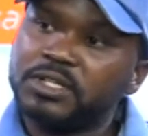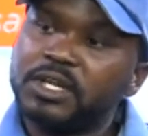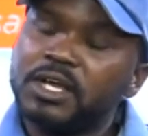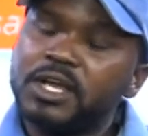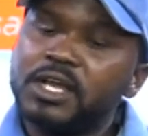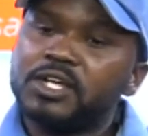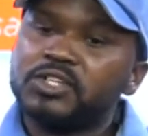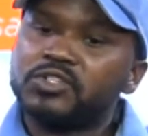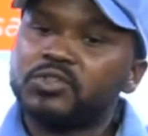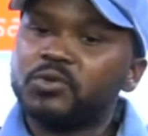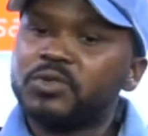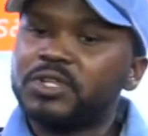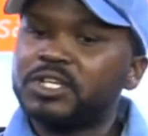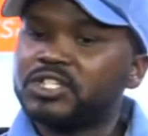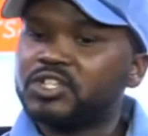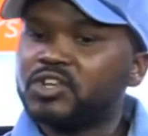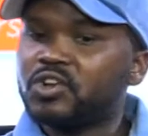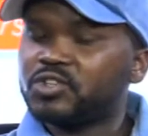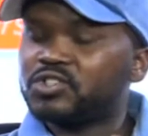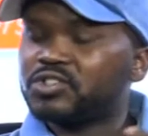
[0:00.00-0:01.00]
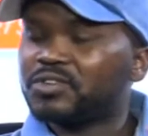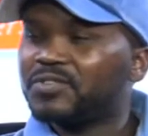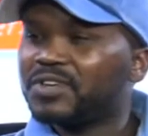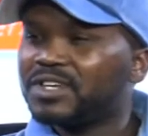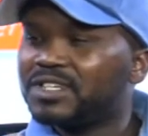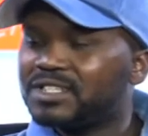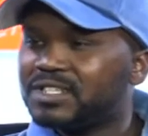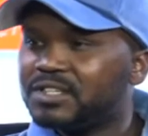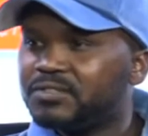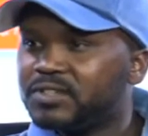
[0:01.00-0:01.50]
So there's lots of
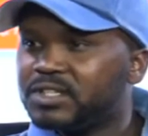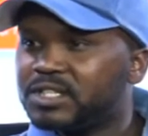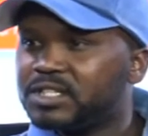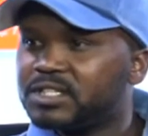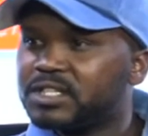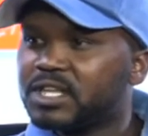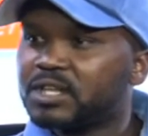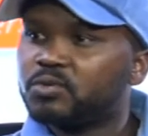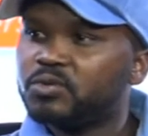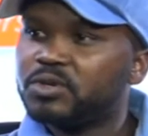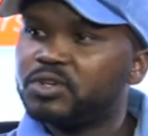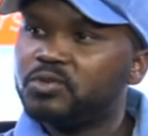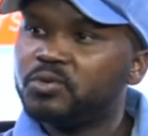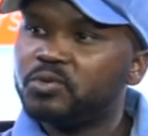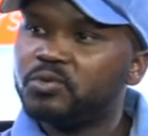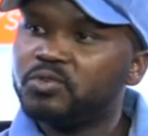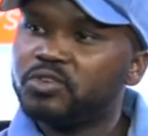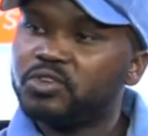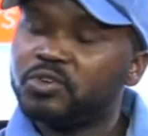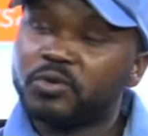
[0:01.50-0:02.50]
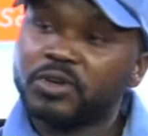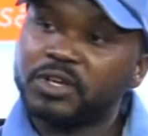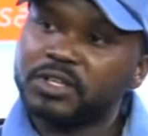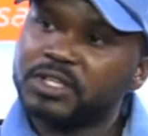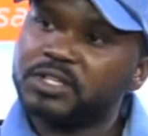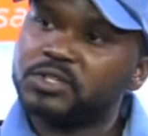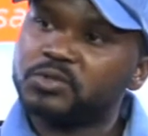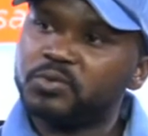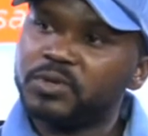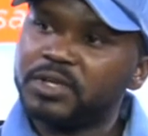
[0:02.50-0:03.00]
activities that we do during this
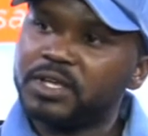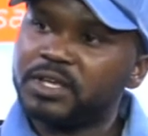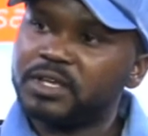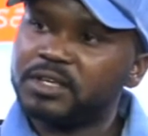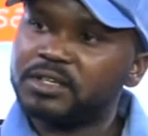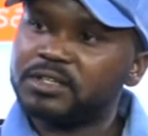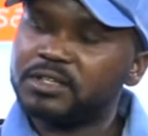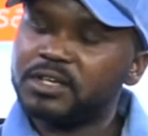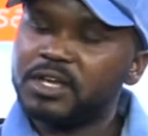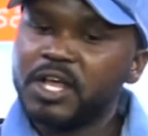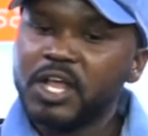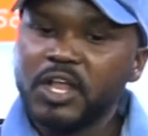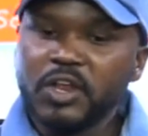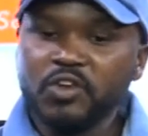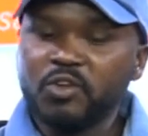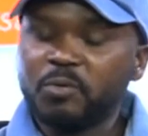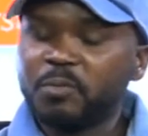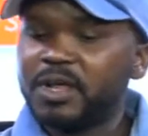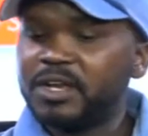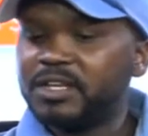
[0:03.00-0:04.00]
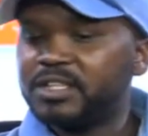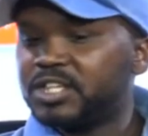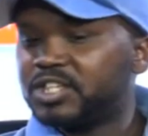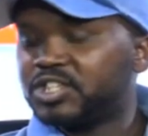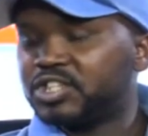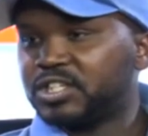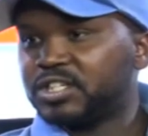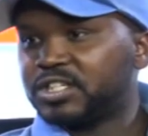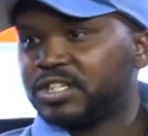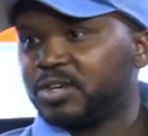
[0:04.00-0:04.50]
weekend. Normally the
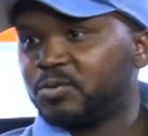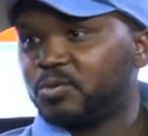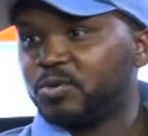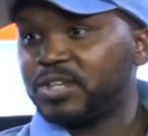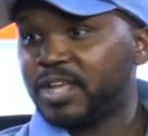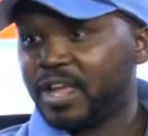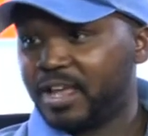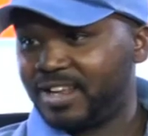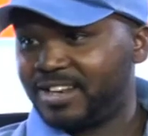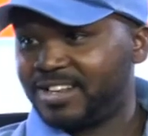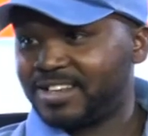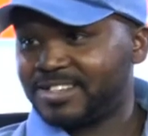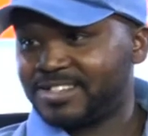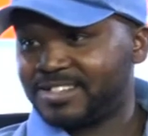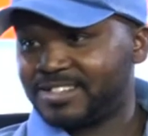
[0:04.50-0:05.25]
children would hate us